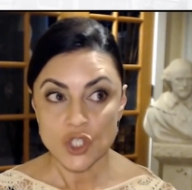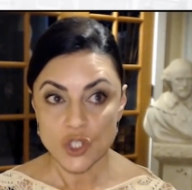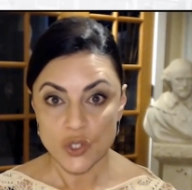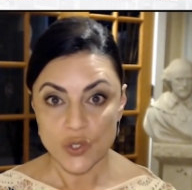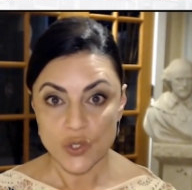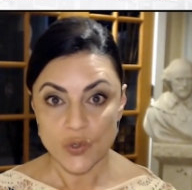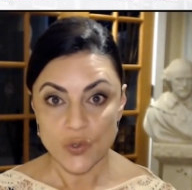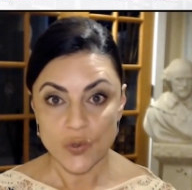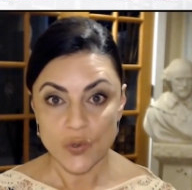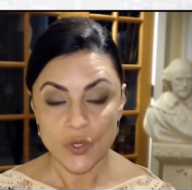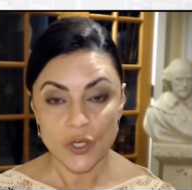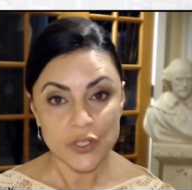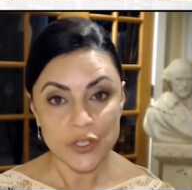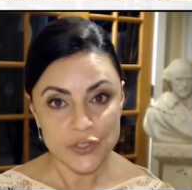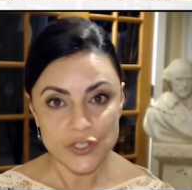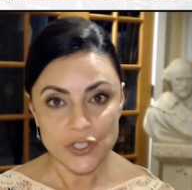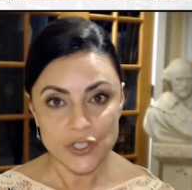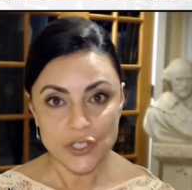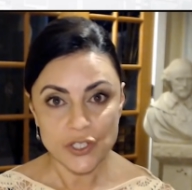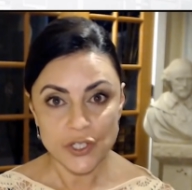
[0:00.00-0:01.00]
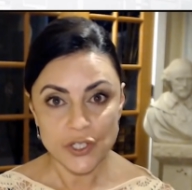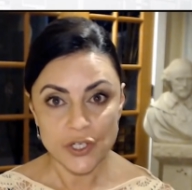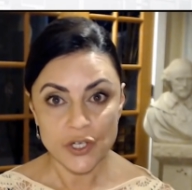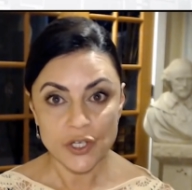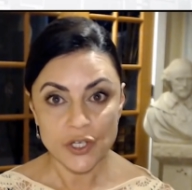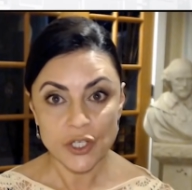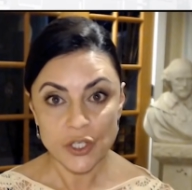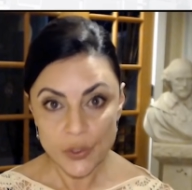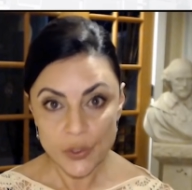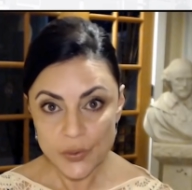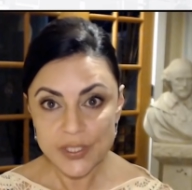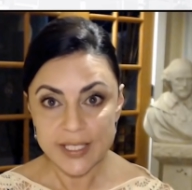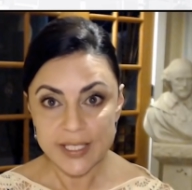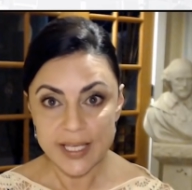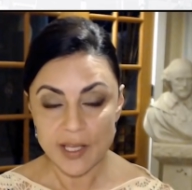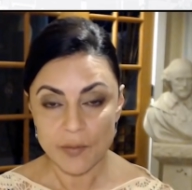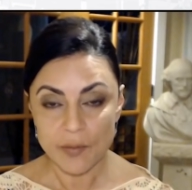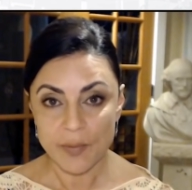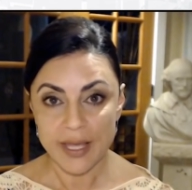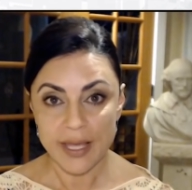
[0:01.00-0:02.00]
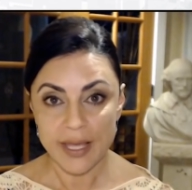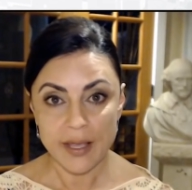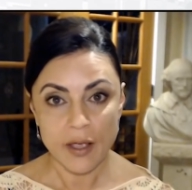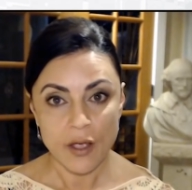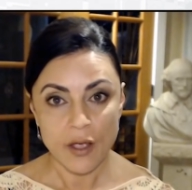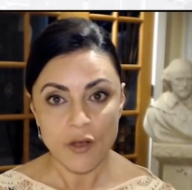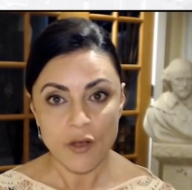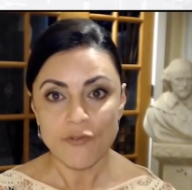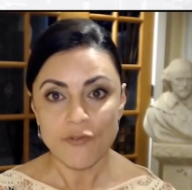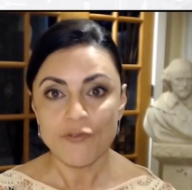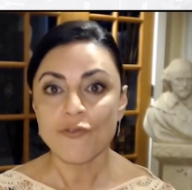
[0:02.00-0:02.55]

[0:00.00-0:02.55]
to consider using me